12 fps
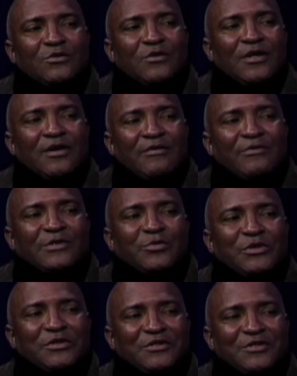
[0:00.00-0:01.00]
zone. I have
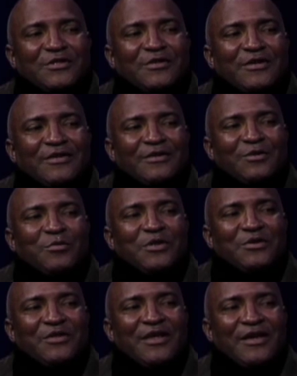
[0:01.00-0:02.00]
experienced a little
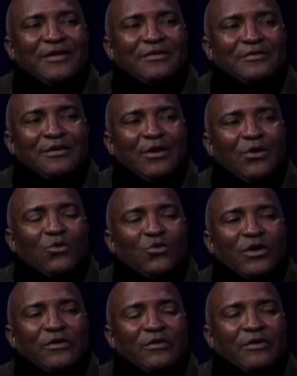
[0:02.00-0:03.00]
bit of that.
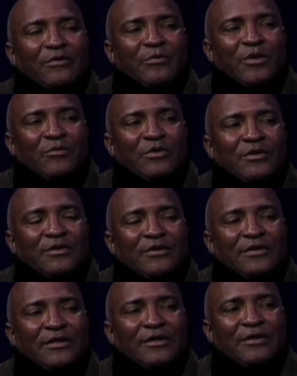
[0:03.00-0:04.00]
Well, I remember
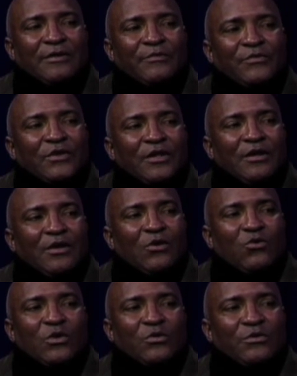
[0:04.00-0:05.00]

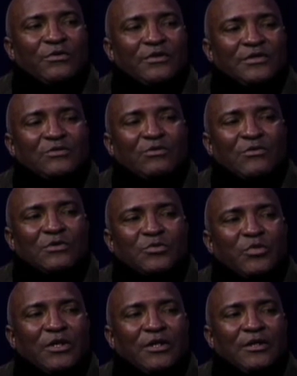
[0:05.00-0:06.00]
one of the things when I was
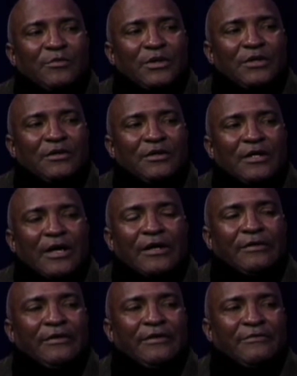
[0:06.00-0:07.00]
playing, I mean,
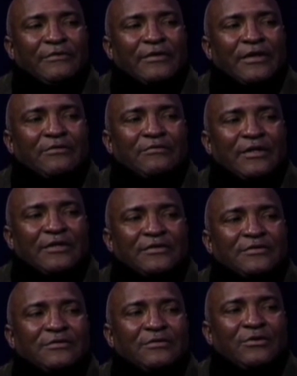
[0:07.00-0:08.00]
I didn't even
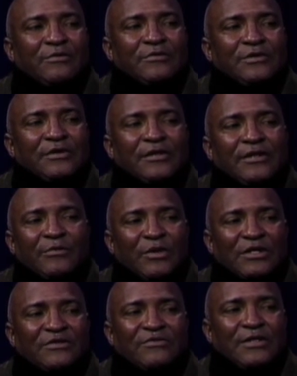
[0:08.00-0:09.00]
recognize
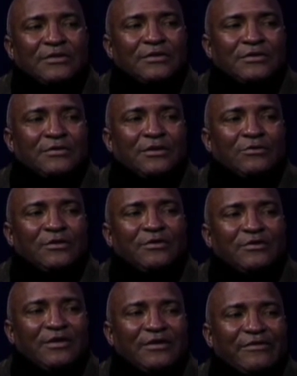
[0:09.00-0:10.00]
anybody's faces. The only
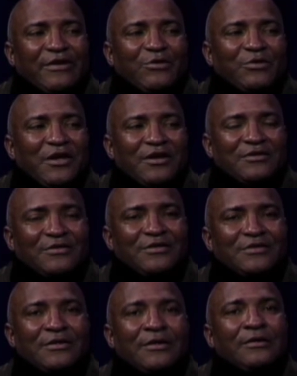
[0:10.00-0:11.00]
thing that I recognized
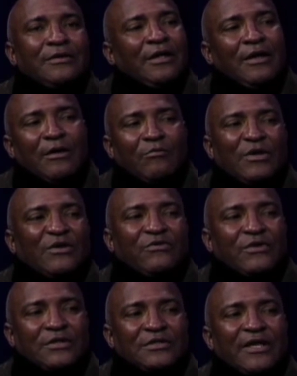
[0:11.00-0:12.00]
is that my
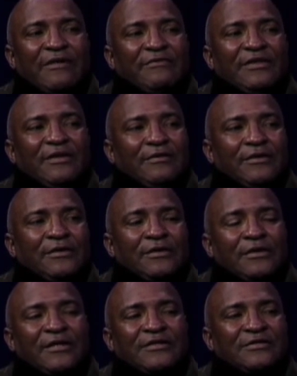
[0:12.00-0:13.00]
friends had
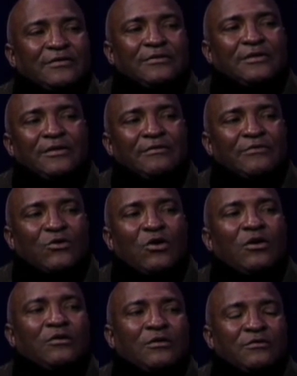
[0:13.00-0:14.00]
a certain
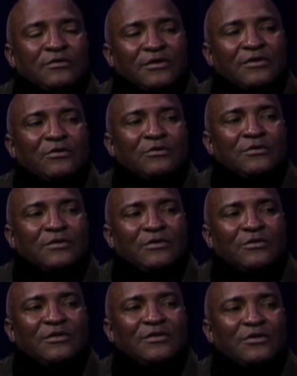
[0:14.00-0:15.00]
color on
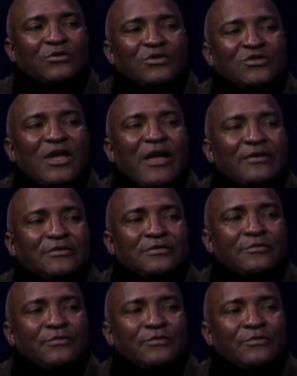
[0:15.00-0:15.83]
the sacks.